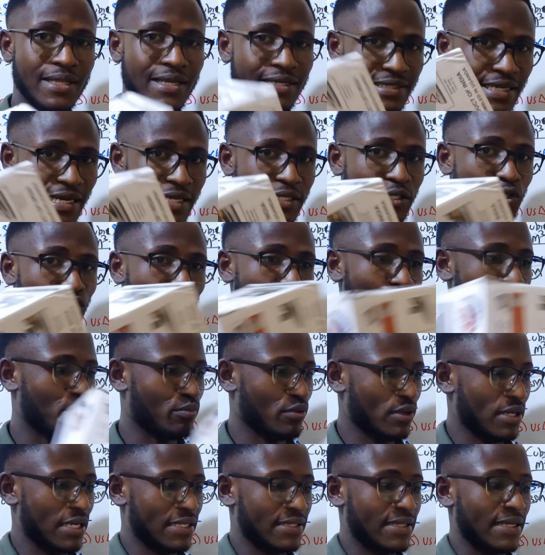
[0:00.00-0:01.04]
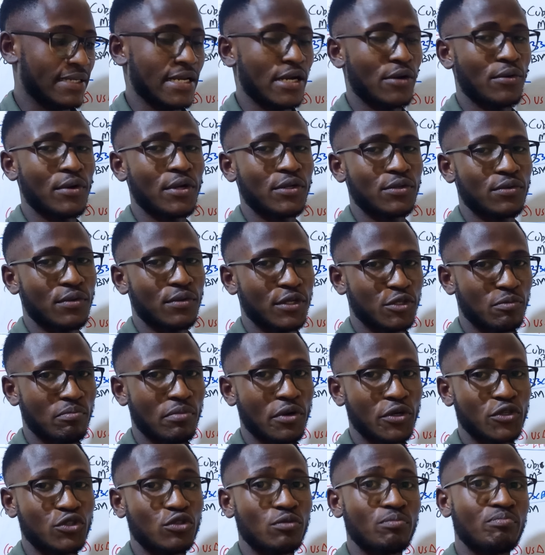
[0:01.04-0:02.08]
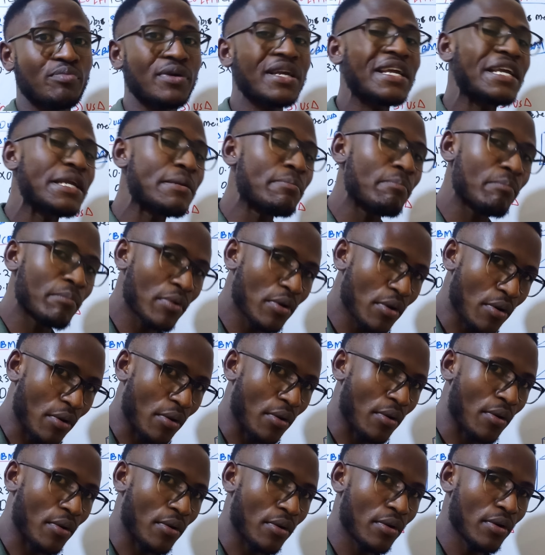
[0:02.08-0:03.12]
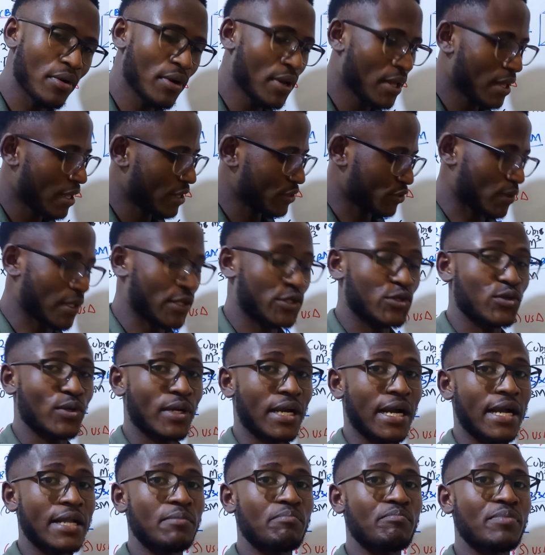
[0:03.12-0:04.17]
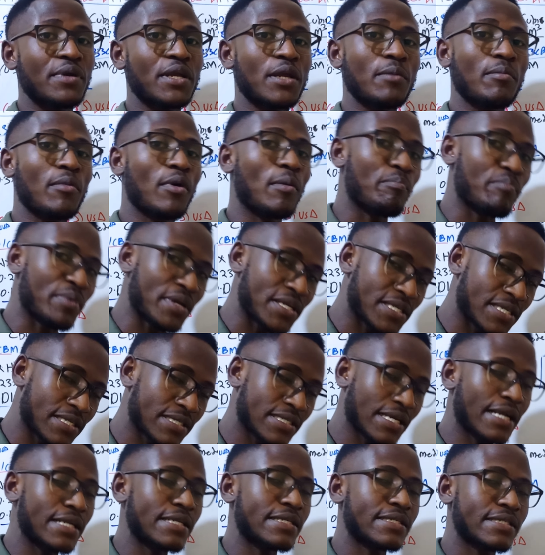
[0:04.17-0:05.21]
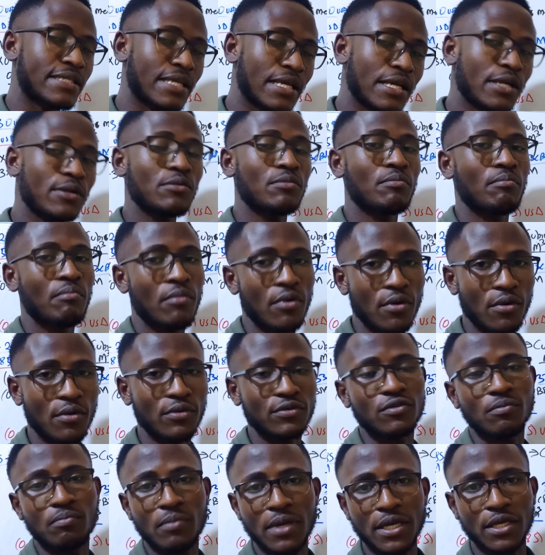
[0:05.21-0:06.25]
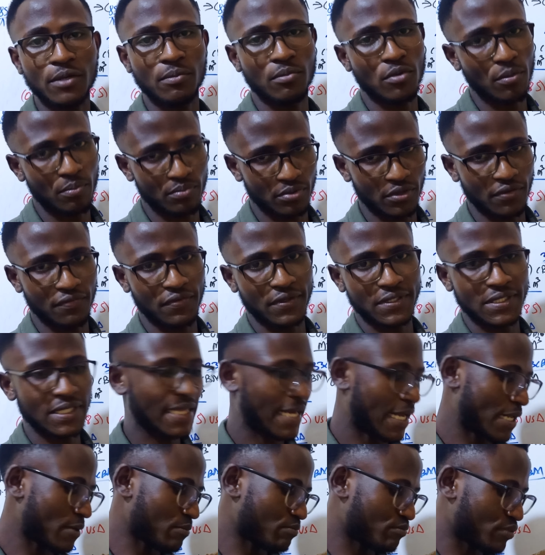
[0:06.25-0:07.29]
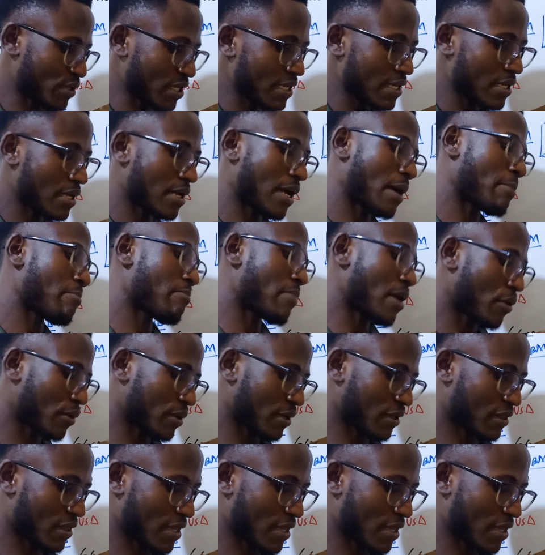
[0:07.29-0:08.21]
the sizes of the products that are going to this box. You bring more so that you can bring more pieces and sell more to make more profits than bringing bulky